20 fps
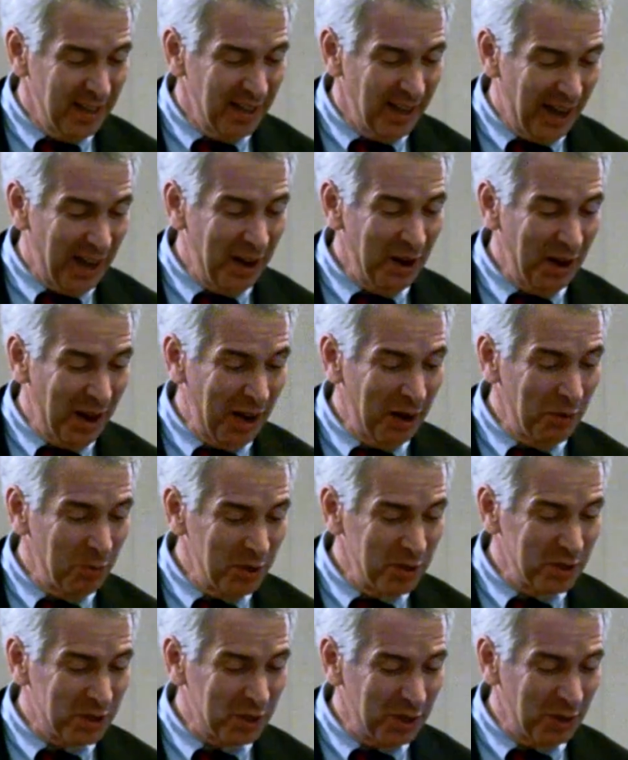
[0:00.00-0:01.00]
I
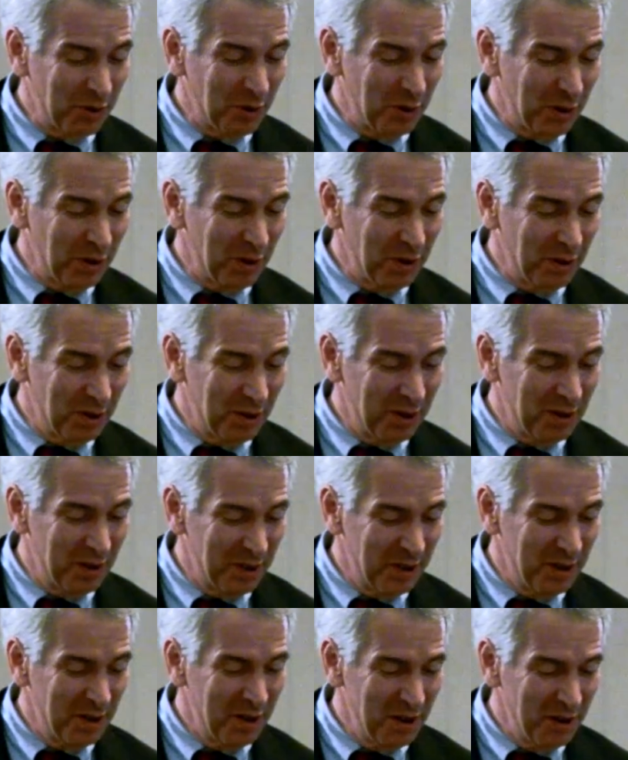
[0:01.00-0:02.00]
wish there were
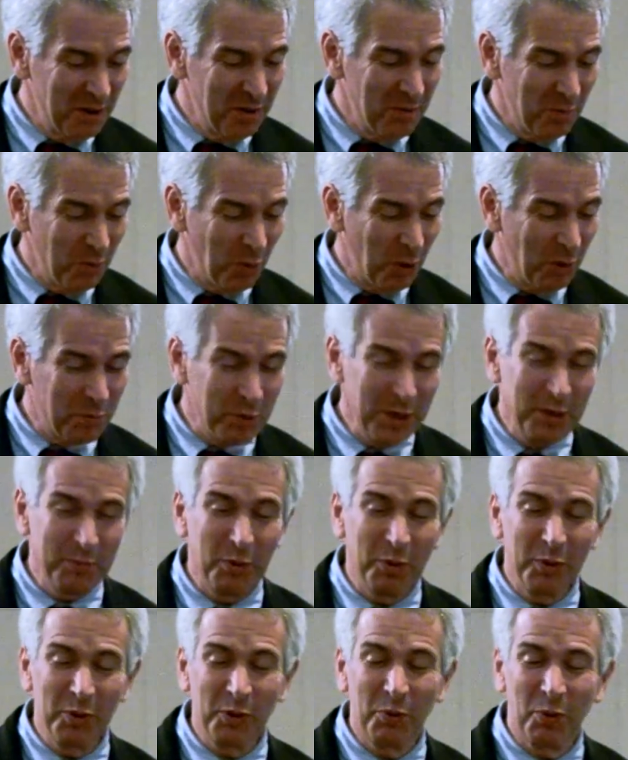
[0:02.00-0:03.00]
more
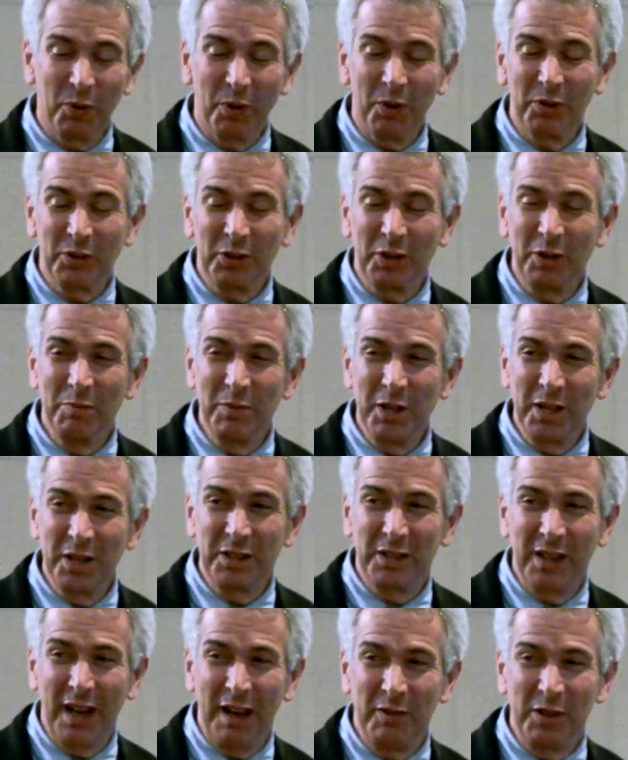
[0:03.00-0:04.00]
people in the world committed
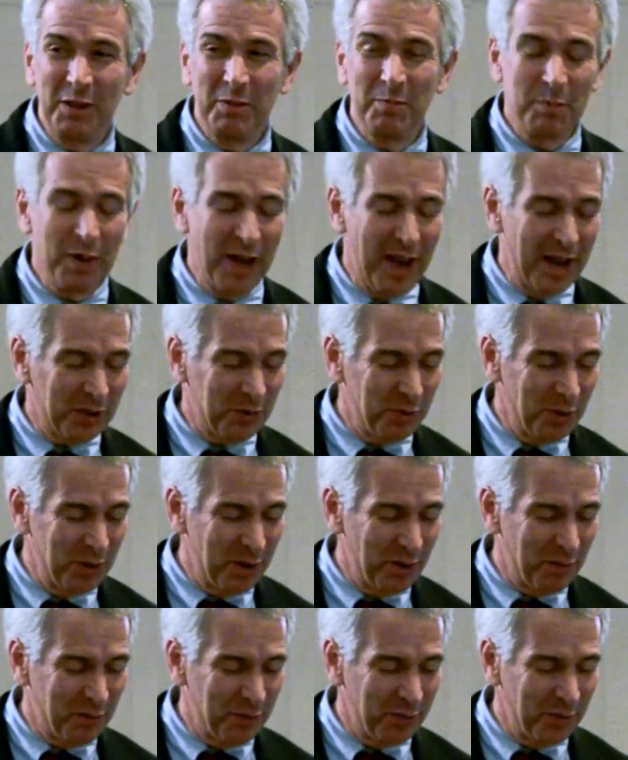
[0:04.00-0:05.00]
to have an impact with
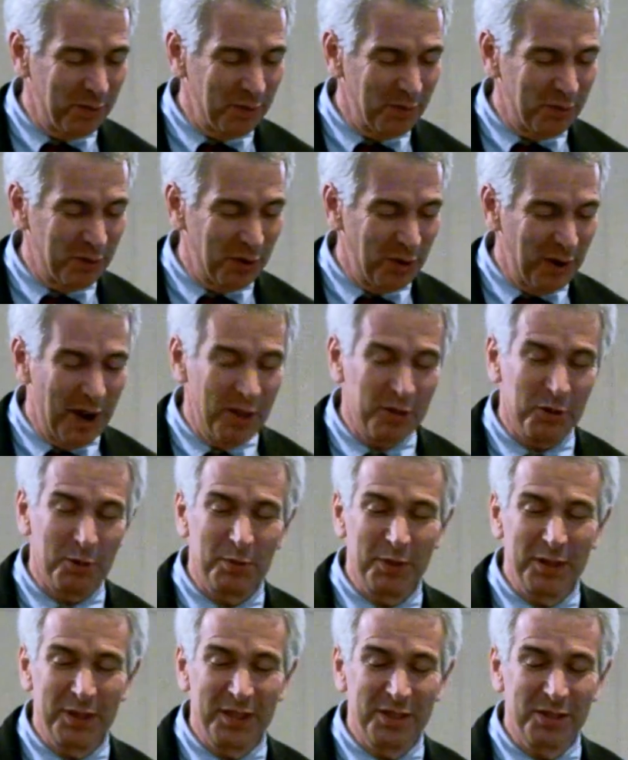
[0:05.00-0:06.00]
their
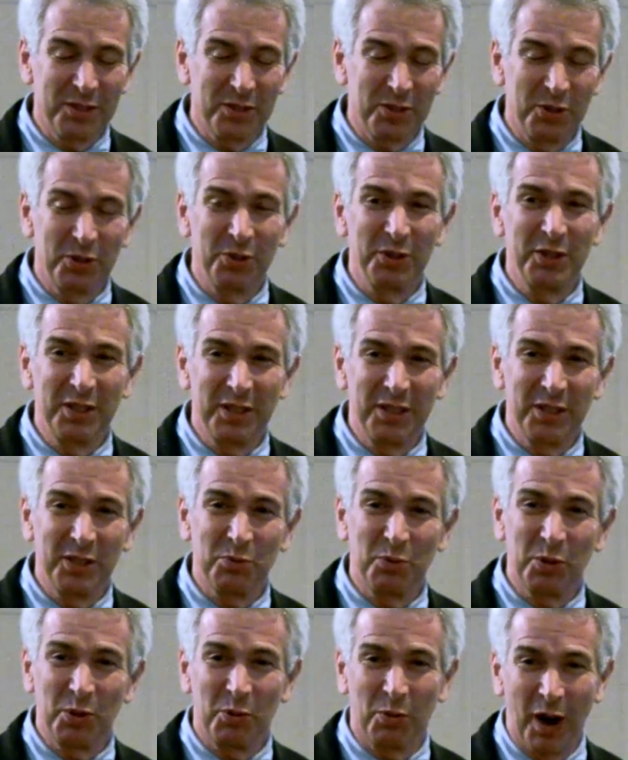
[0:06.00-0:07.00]
philanthropy as Julian
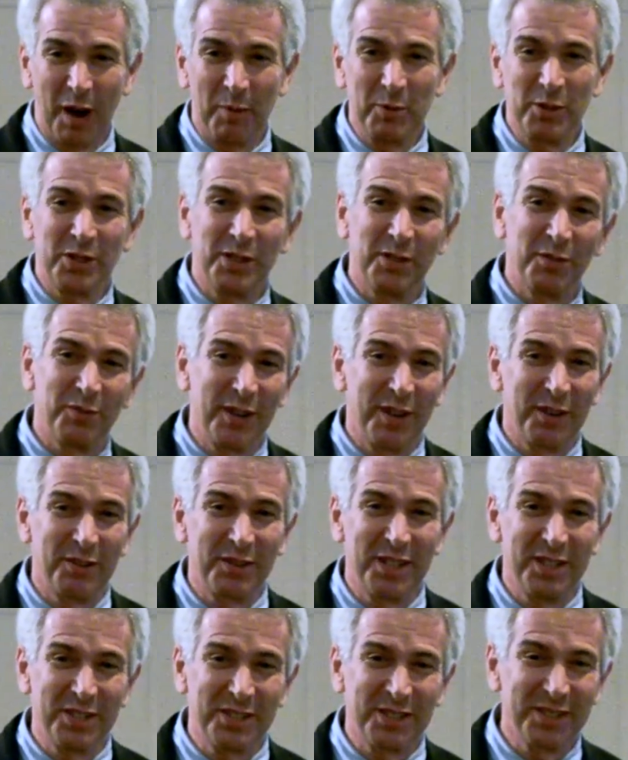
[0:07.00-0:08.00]
is with the Robertson
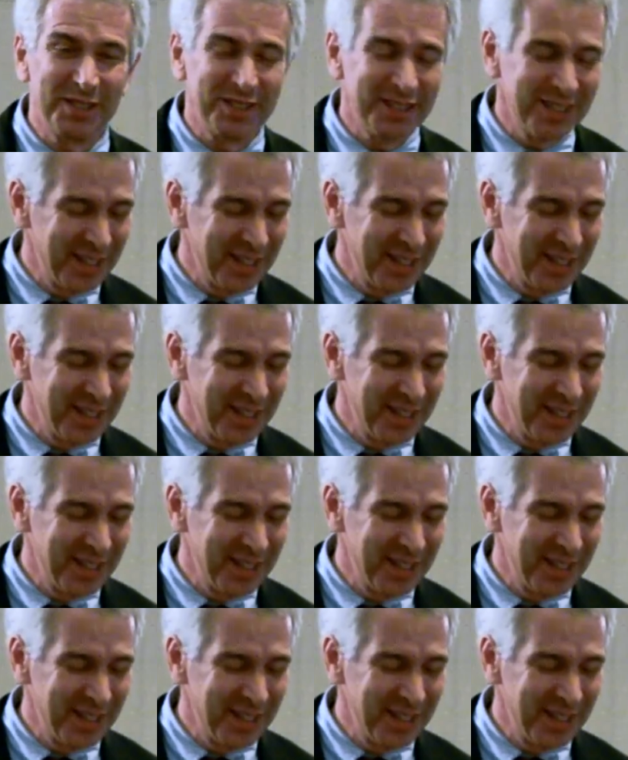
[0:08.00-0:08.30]
Foundation.